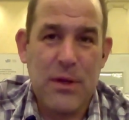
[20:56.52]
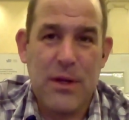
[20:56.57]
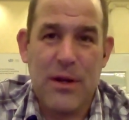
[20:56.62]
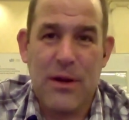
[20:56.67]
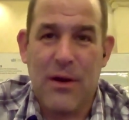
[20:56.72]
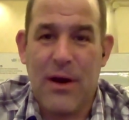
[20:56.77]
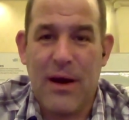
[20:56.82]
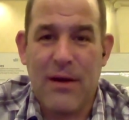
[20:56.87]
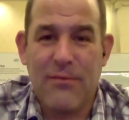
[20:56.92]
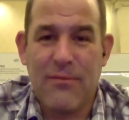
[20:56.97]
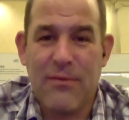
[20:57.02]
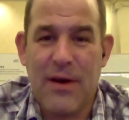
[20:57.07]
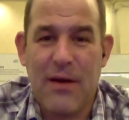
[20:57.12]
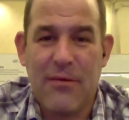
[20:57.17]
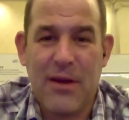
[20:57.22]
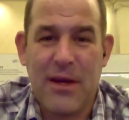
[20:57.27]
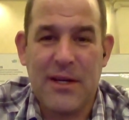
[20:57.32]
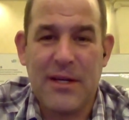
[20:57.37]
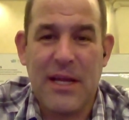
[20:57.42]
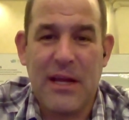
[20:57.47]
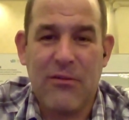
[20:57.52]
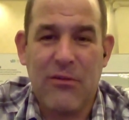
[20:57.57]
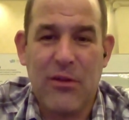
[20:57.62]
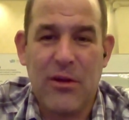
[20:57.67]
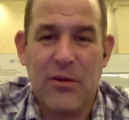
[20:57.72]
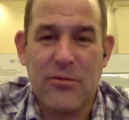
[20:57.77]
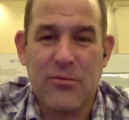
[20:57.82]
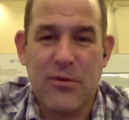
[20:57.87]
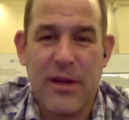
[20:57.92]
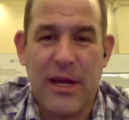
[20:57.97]
you know I've I've got an
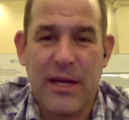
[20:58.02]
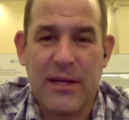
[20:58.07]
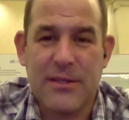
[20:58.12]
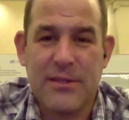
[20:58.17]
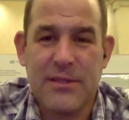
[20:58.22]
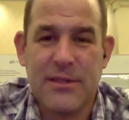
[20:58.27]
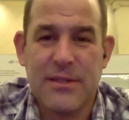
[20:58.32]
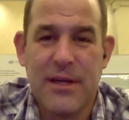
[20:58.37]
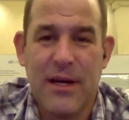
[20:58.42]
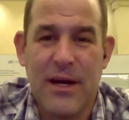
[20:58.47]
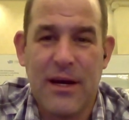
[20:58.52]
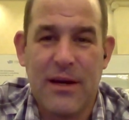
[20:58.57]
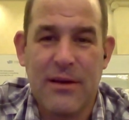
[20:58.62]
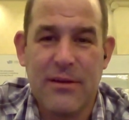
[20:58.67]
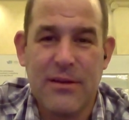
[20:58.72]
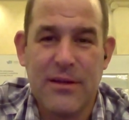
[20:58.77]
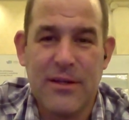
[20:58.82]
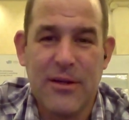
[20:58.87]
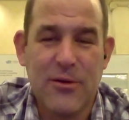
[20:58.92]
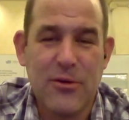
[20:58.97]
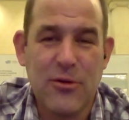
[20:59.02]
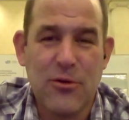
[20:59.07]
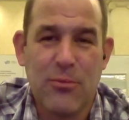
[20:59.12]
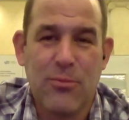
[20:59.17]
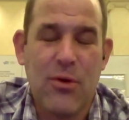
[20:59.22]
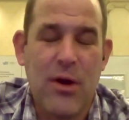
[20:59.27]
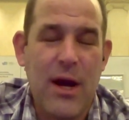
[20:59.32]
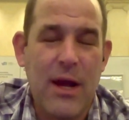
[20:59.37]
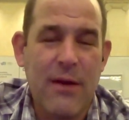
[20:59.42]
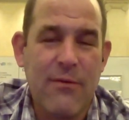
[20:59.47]
1800X uh, you know you'll
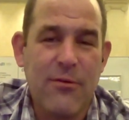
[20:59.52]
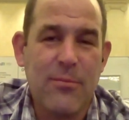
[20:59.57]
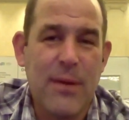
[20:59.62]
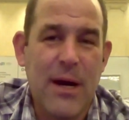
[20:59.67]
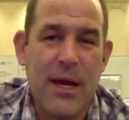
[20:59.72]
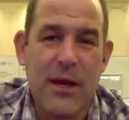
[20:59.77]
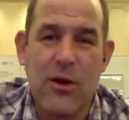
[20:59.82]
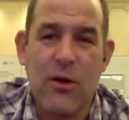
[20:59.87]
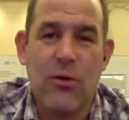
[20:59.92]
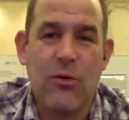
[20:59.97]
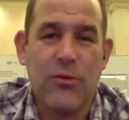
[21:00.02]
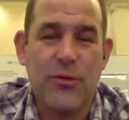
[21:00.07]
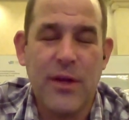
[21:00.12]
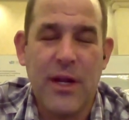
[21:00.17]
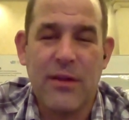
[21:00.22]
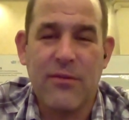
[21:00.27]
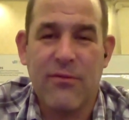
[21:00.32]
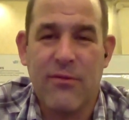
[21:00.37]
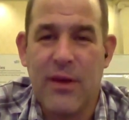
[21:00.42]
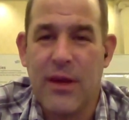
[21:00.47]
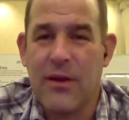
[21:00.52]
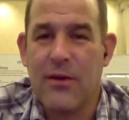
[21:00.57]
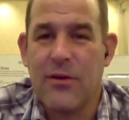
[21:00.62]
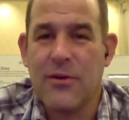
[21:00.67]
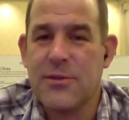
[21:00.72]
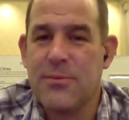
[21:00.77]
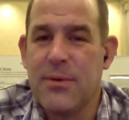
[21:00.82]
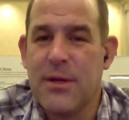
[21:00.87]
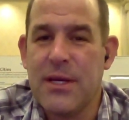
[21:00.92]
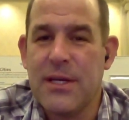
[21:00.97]
pry from my cold dead
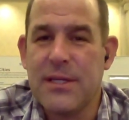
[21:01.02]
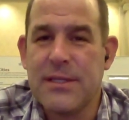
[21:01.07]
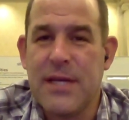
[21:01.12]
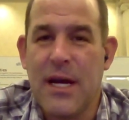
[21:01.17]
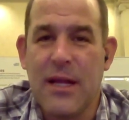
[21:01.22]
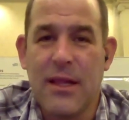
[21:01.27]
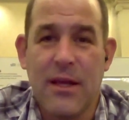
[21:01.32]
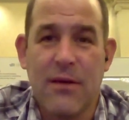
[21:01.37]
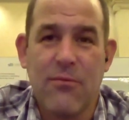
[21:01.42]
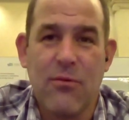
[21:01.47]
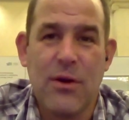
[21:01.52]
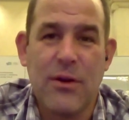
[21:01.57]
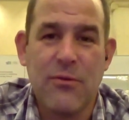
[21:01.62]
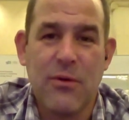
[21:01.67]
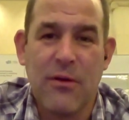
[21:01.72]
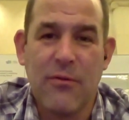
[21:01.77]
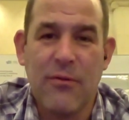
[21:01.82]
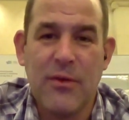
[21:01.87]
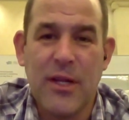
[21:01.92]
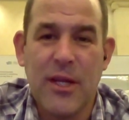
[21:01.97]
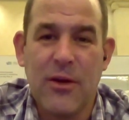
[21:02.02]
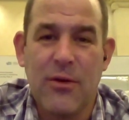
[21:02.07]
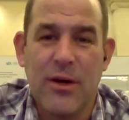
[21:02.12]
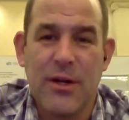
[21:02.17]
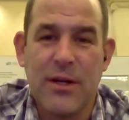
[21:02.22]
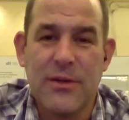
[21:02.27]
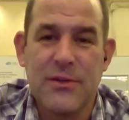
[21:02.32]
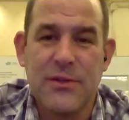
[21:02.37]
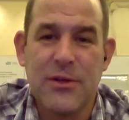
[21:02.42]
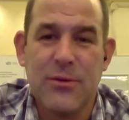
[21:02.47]
fingers because I love rendering video
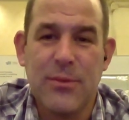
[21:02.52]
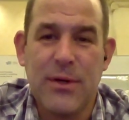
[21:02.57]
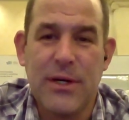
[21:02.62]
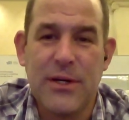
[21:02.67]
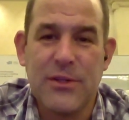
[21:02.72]
on it so